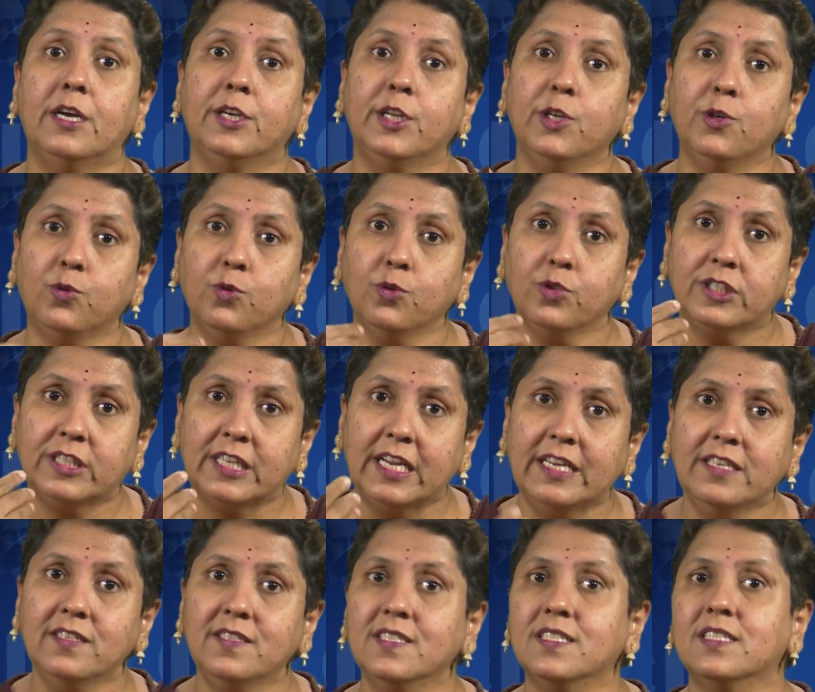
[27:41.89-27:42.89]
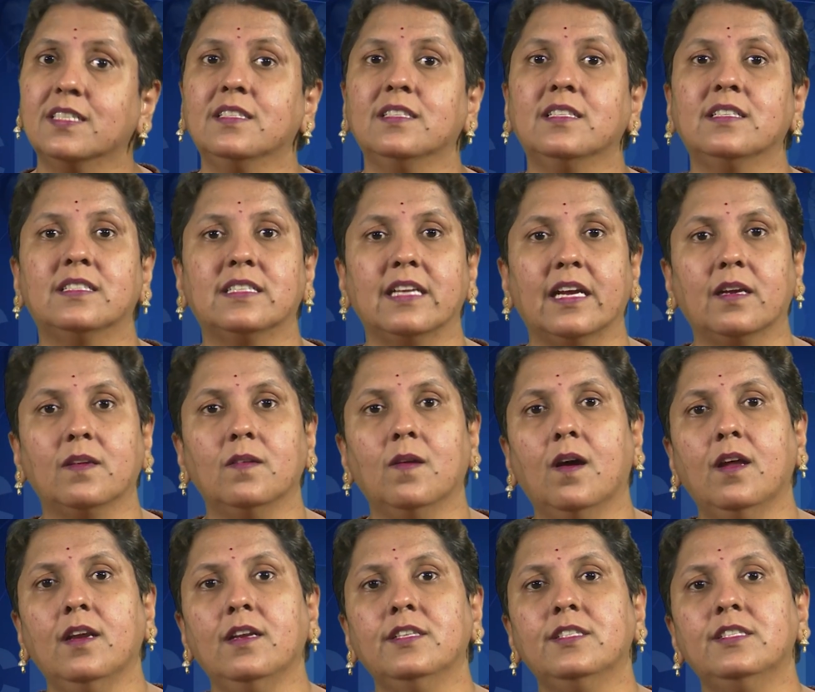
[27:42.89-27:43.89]
due to changes in the
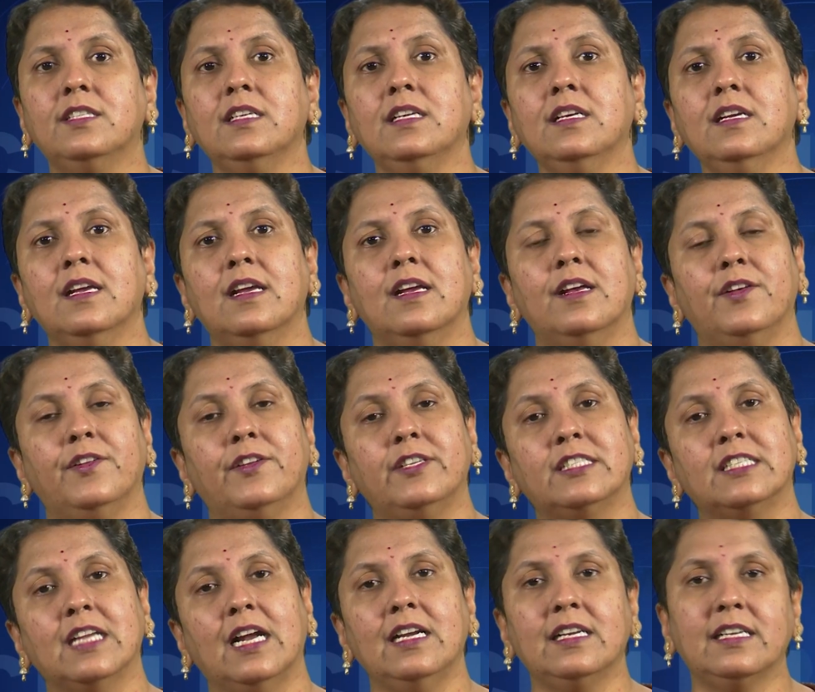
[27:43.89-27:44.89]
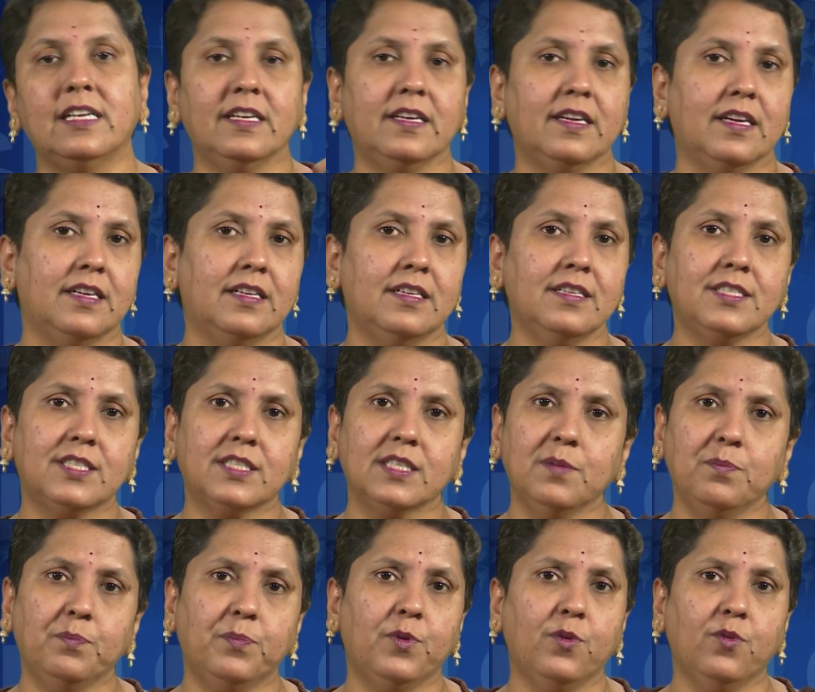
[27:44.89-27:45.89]
technology resulting in its
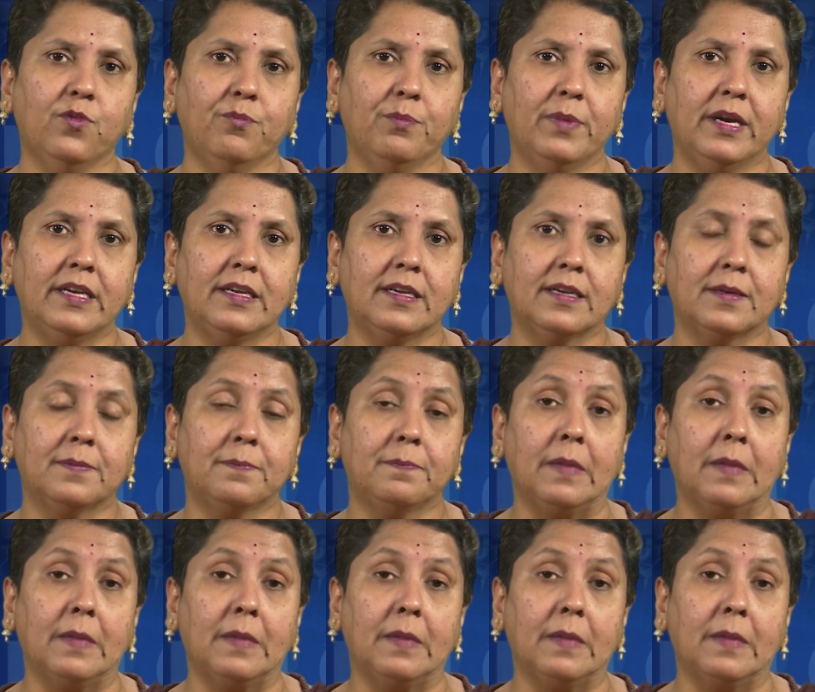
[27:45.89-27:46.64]
improvement.